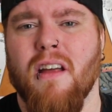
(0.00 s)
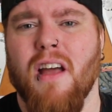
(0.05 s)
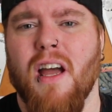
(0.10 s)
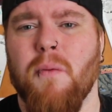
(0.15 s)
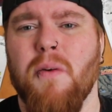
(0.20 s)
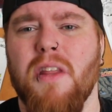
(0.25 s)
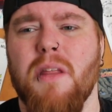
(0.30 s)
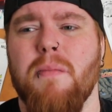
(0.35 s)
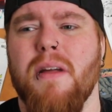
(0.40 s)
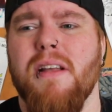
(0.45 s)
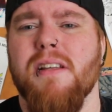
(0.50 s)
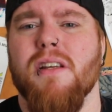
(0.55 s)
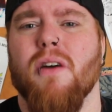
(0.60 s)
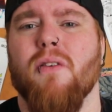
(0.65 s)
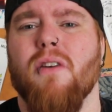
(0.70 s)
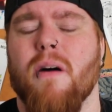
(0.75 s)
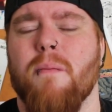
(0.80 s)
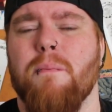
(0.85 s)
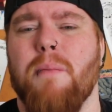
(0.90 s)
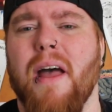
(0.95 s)
And with it being so
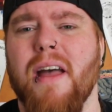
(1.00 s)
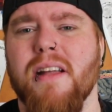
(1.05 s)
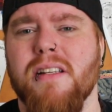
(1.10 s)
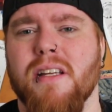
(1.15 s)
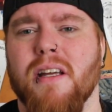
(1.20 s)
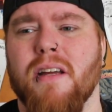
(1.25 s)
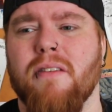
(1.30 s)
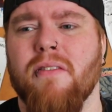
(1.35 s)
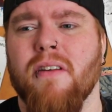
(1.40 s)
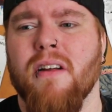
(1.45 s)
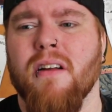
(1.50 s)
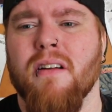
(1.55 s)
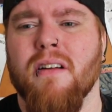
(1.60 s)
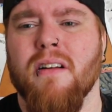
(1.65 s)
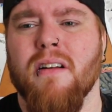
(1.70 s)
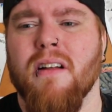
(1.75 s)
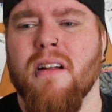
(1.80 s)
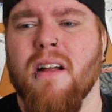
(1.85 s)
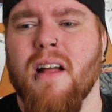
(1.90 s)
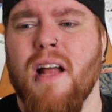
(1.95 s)
competitive,
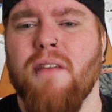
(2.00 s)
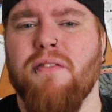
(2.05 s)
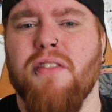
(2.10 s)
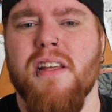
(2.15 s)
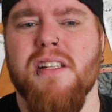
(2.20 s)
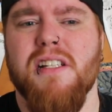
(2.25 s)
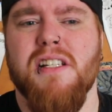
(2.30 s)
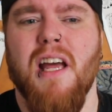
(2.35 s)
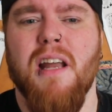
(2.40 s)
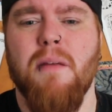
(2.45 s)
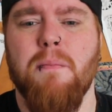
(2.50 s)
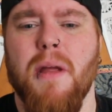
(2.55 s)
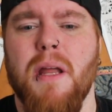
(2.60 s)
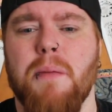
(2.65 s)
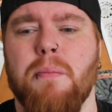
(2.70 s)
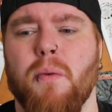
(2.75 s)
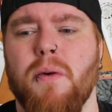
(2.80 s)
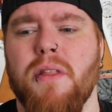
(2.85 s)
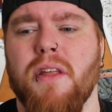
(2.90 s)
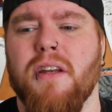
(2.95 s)
if there's 10
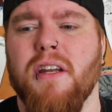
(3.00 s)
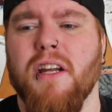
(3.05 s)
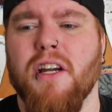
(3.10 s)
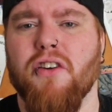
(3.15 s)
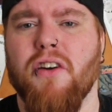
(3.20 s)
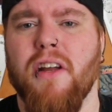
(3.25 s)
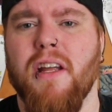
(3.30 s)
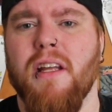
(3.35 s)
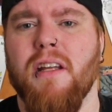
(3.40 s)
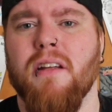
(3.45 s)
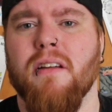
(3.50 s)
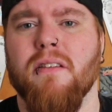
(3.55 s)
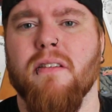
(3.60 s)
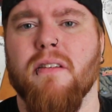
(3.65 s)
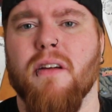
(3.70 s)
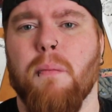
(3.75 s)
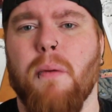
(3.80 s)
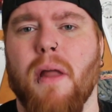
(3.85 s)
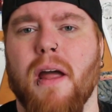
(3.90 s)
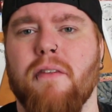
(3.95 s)
people with a degree
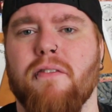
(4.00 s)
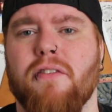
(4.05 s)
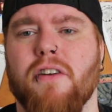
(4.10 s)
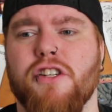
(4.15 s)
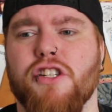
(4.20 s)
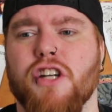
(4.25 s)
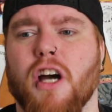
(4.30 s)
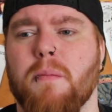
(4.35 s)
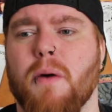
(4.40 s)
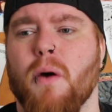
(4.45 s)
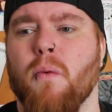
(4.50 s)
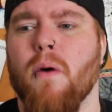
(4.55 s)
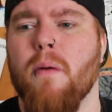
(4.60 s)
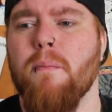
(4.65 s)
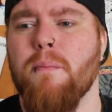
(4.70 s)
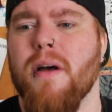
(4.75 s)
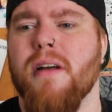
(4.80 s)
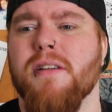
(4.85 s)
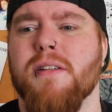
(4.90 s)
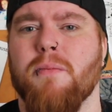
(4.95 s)
applying for a job and
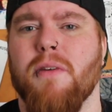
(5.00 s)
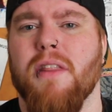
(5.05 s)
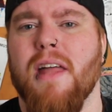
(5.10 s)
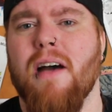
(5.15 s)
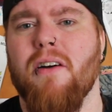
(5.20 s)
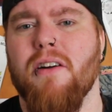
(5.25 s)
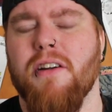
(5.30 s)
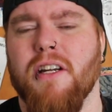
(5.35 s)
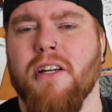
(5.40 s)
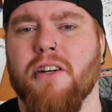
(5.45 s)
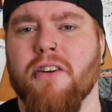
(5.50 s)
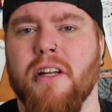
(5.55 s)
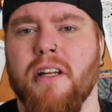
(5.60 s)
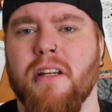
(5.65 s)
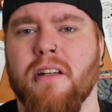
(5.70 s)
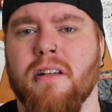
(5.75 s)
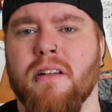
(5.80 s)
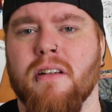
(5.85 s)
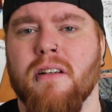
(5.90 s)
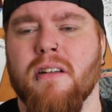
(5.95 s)
one person without a degree,
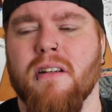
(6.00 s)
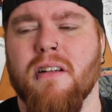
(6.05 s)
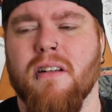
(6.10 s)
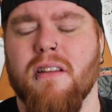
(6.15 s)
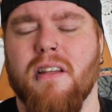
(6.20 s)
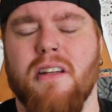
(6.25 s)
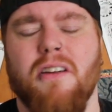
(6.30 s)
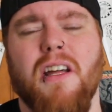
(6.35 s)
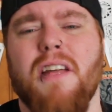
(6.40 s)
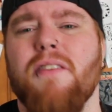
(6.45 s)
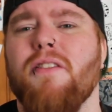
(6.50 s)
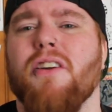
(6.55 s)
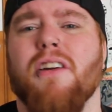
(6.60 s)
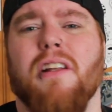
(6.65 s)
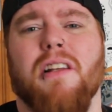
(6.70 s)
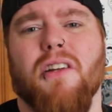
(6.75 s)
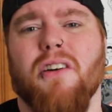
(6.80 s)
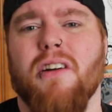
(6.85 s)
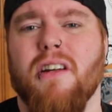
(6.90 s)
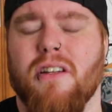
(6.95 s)
they're not even going to
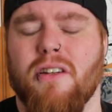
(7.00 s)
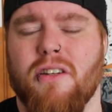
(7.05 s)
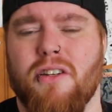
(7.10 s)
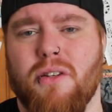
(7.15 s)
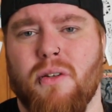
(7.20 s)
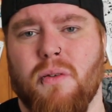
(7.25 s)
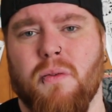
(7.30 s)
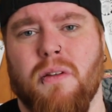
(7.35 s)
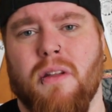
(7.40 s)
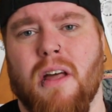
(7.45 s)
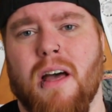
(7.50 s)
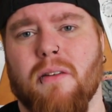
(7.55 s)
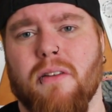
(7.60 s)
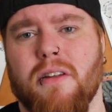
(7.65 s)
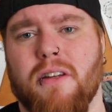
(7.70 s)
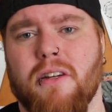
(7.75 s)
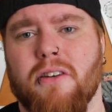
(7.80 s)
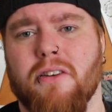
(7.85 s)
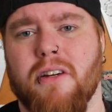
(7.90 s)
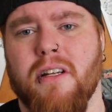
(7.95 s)
look at the dude without
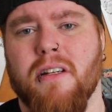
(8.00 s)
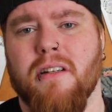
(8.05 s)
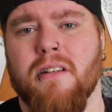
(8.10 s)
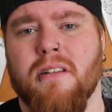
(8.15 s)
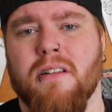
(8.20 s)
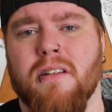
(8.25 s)
the degree.